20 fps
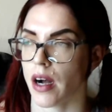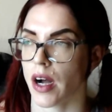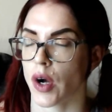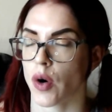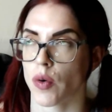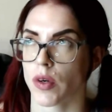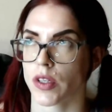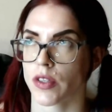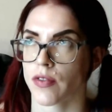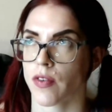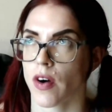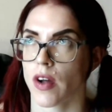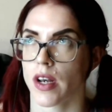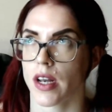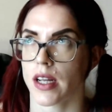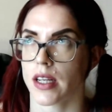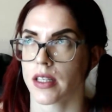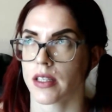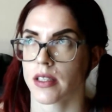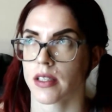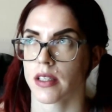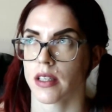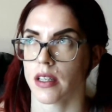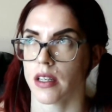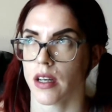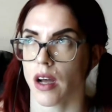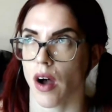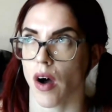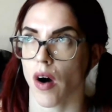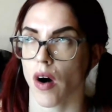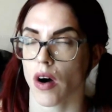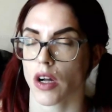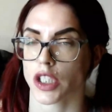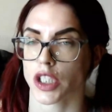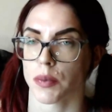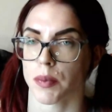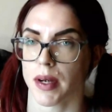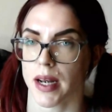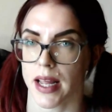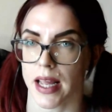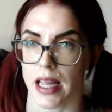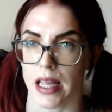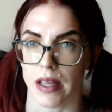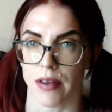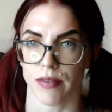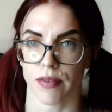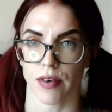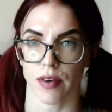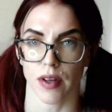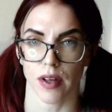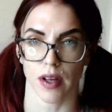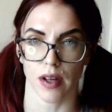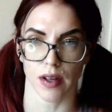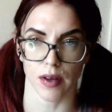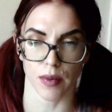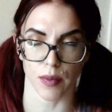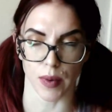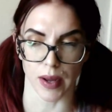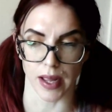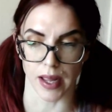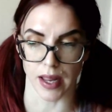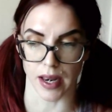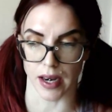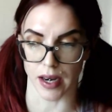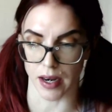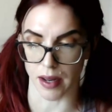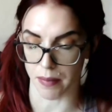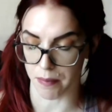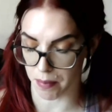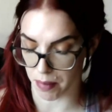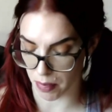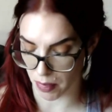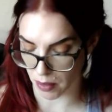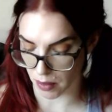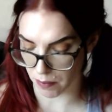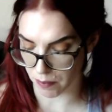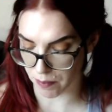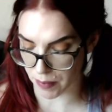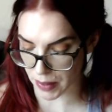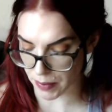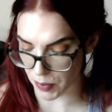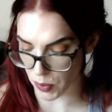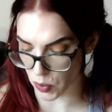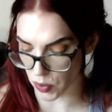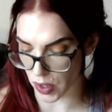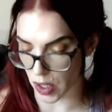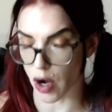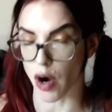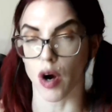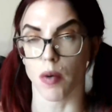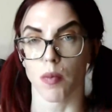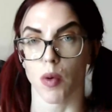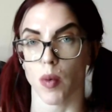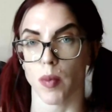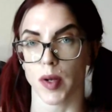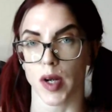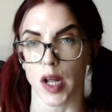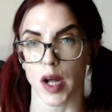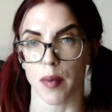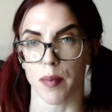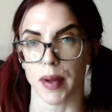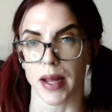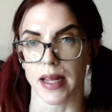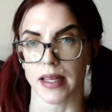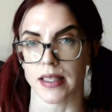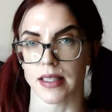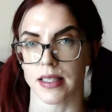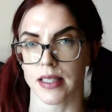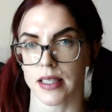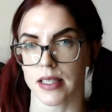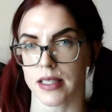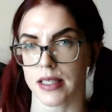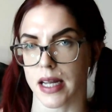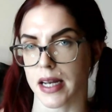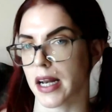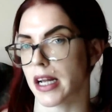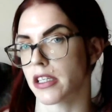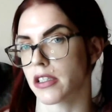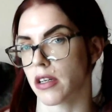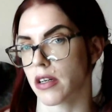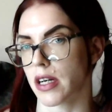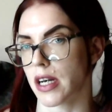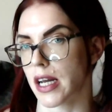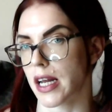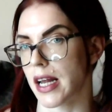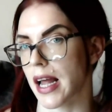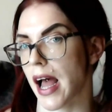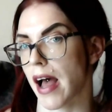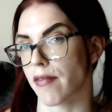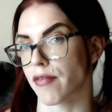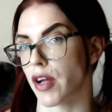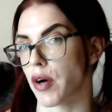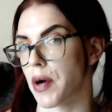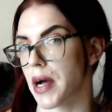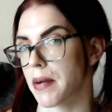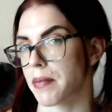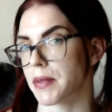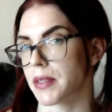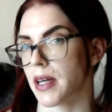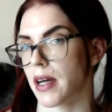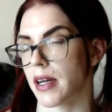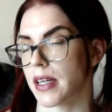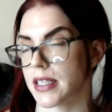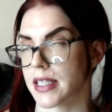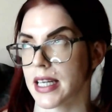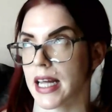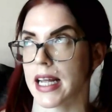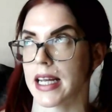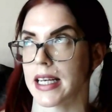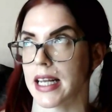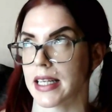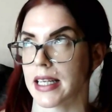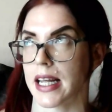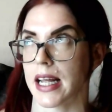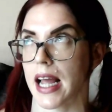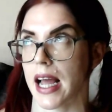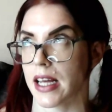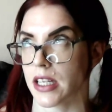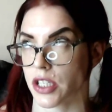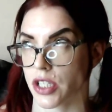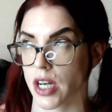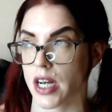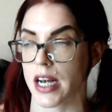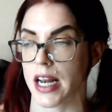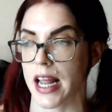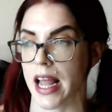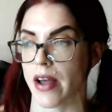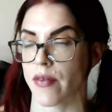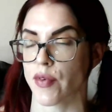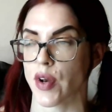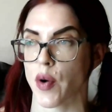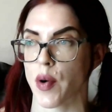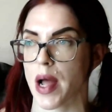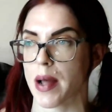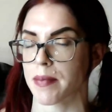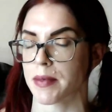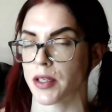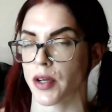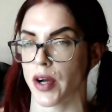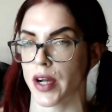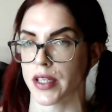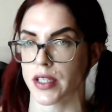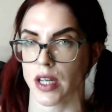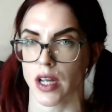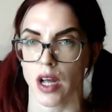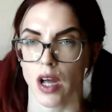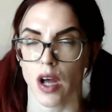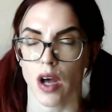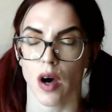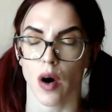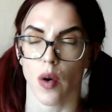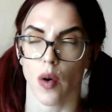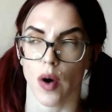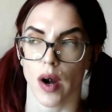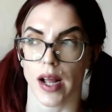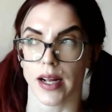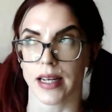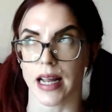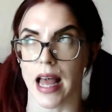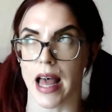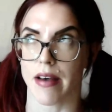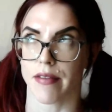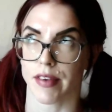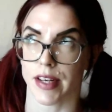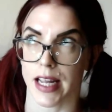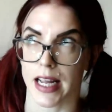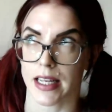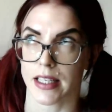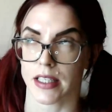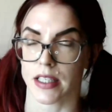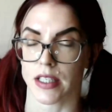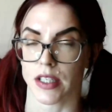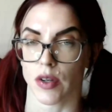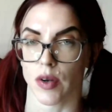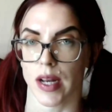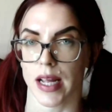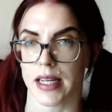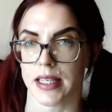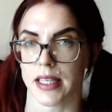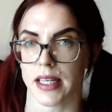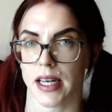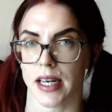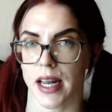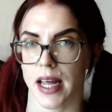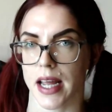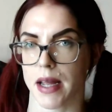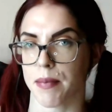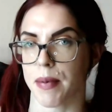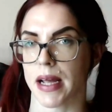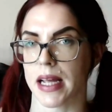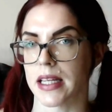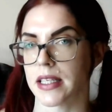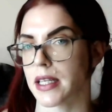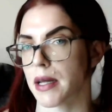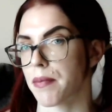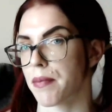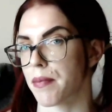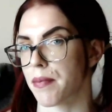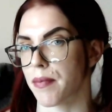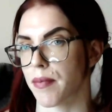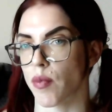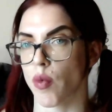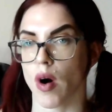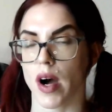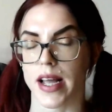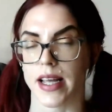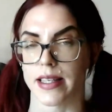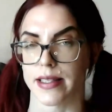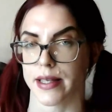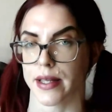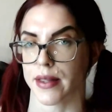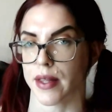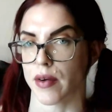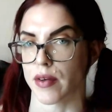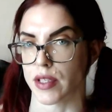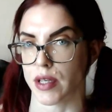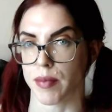I always find it hard to believe when people that are morbidly obese say they suddenly have no appetite, say that they suddenly have no appetite or like they haven't eaten until late in the day. But is that why is that though?